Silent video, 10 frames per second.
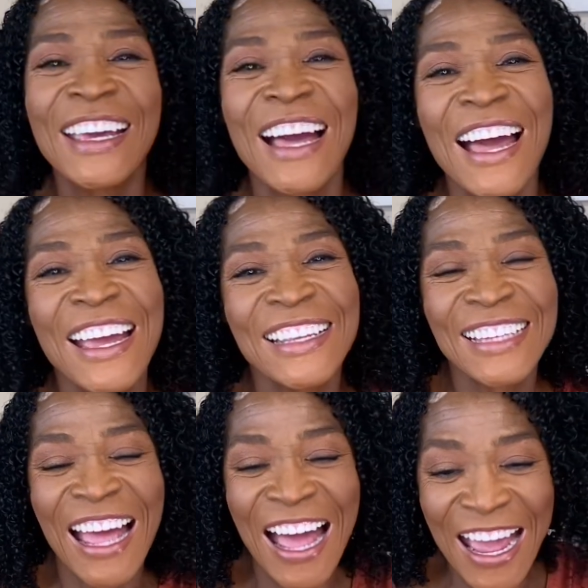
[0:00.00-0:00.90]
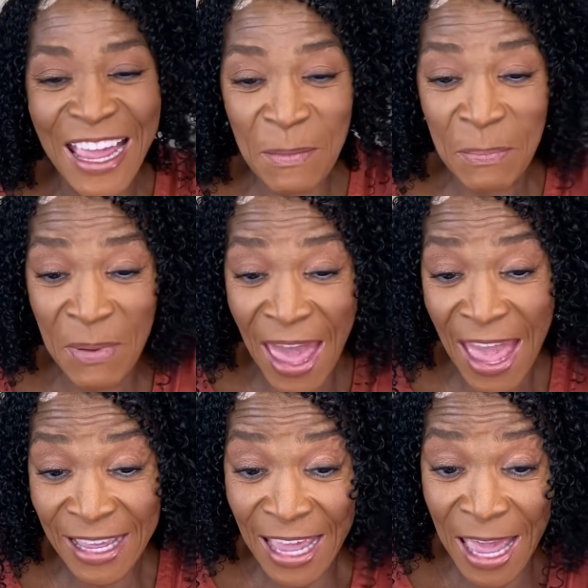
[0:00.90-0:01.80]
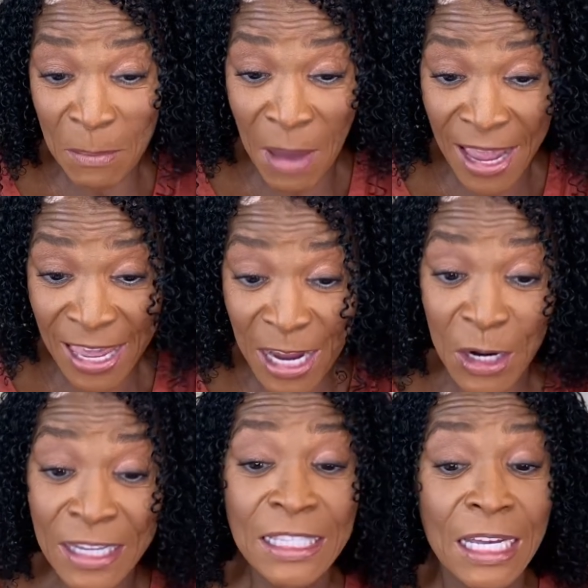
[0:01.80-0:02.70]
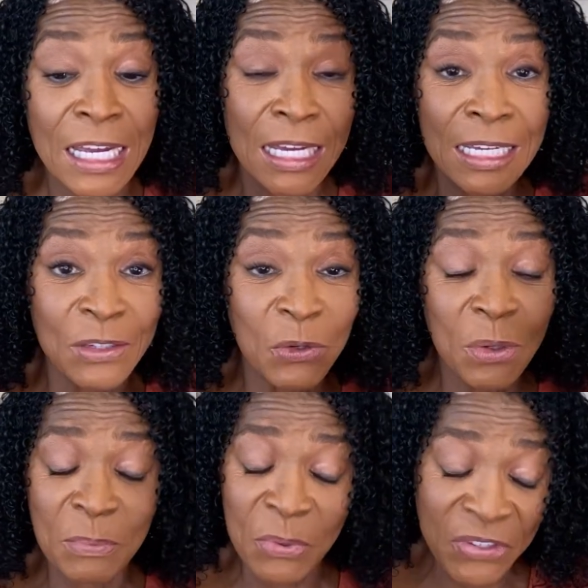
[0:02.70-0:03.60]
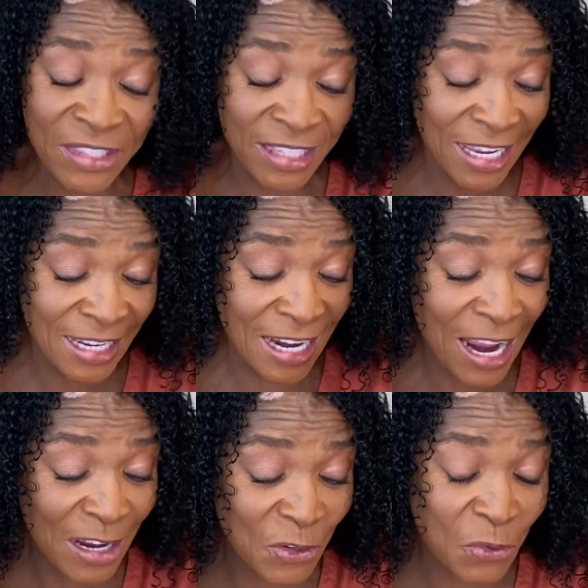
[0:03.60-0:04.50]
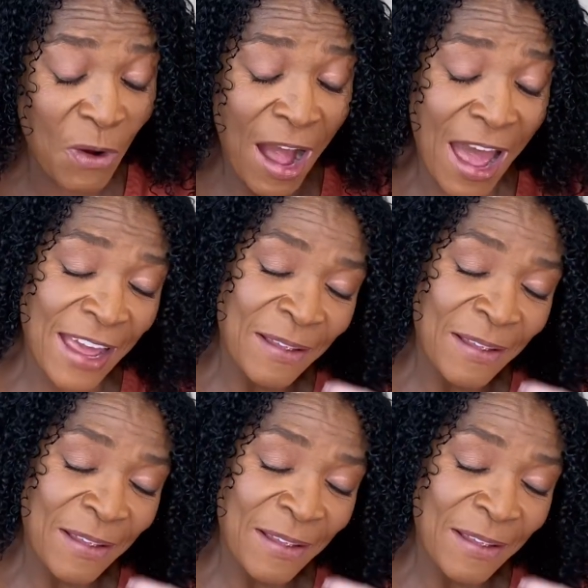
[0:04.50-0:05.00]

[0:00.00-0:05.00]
guys, I am back and my hair is one hundred percent dry.